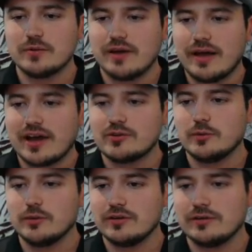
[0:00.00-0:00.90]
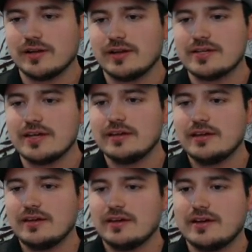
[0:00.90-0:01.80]
actual guild content,
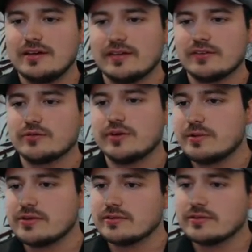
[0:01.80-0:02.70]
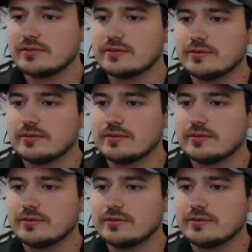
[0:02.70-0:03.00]
not the training missions.